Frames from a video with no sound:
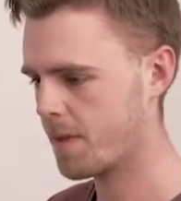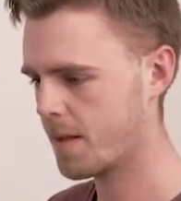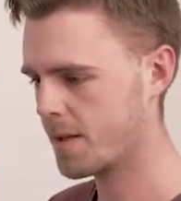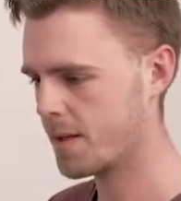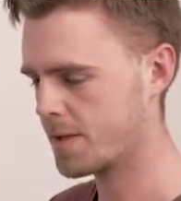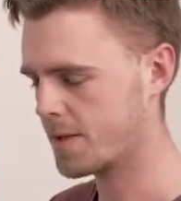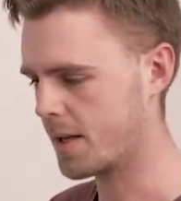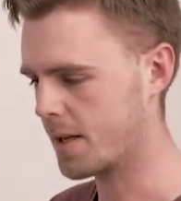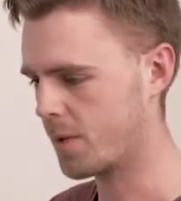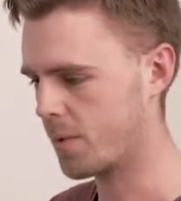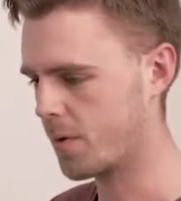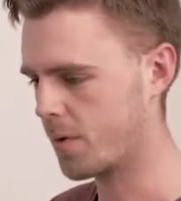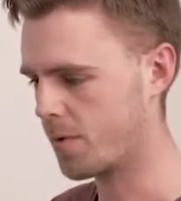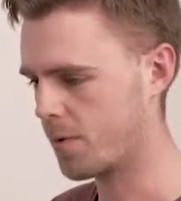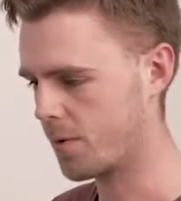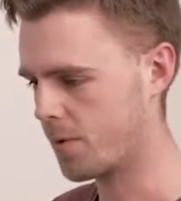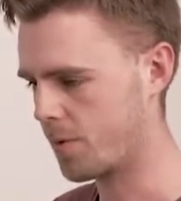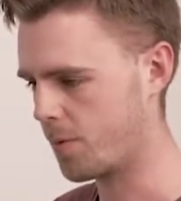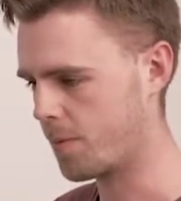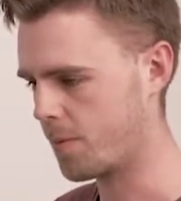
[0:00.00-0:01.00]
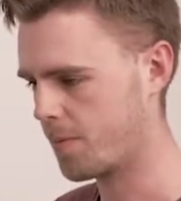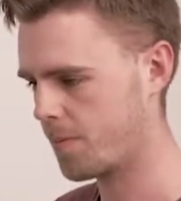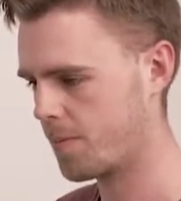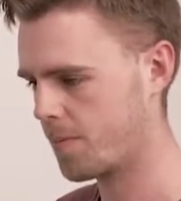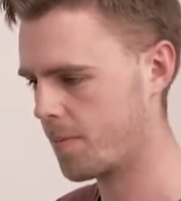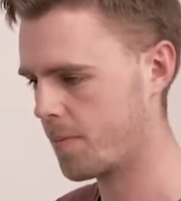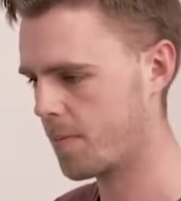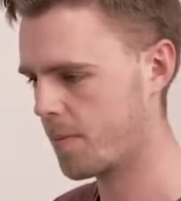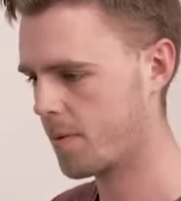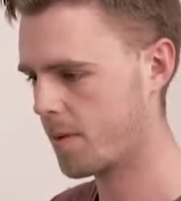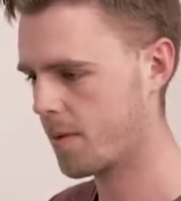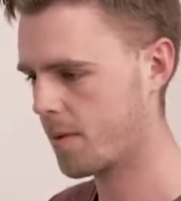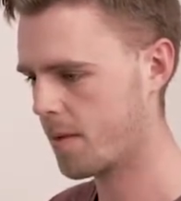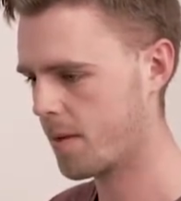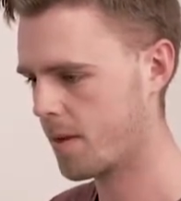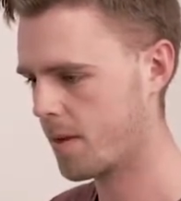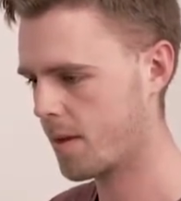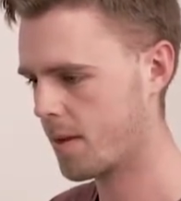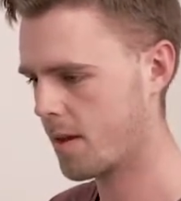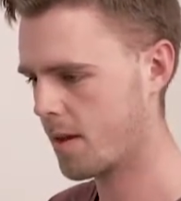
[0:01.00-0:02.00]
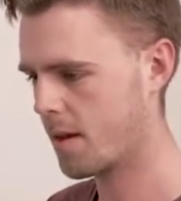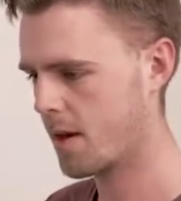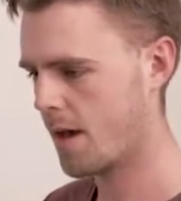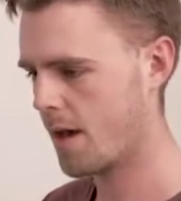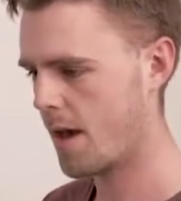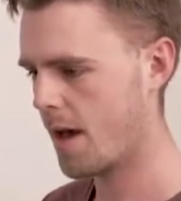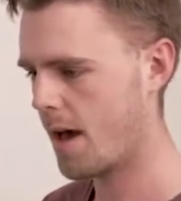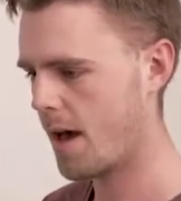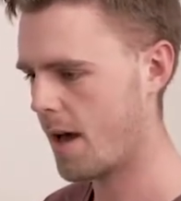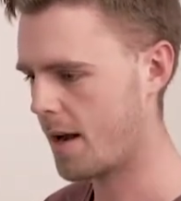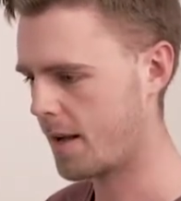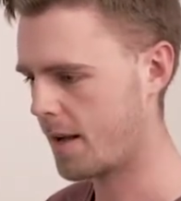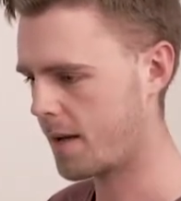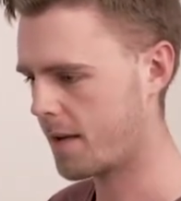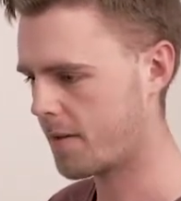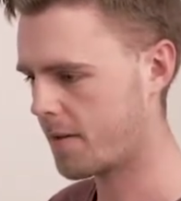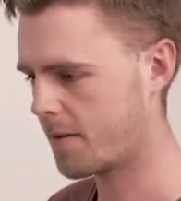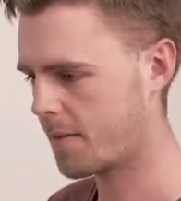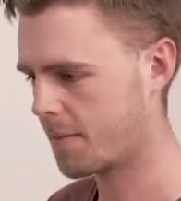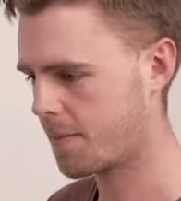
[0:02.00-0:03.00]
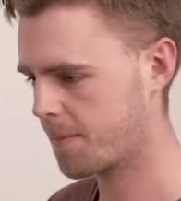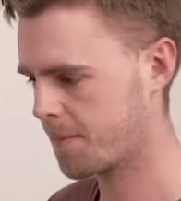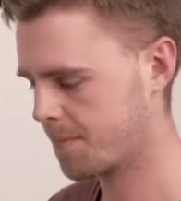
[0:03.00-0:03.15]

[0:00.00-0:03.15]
is equal to Elliot.